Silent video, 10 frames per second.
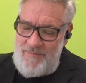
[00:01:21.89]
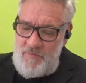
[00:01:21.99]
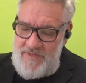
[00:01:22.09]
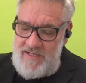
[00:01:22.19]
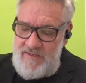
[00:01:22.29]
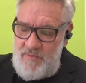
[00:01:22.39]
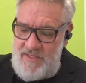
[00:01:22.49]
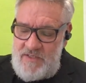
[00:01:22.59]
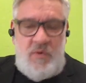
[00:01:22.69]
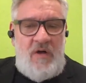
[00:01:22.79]

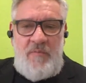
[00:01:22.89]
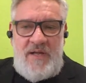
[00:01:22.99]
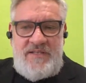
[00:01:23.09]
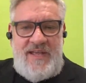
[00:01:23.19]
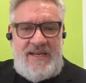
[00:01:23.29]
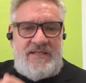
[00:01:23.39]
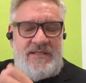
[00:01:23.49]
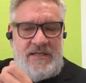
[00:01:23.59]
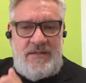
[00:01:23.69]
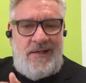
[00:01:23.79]
Within 12 months of that
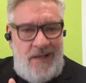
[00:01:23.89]
decision,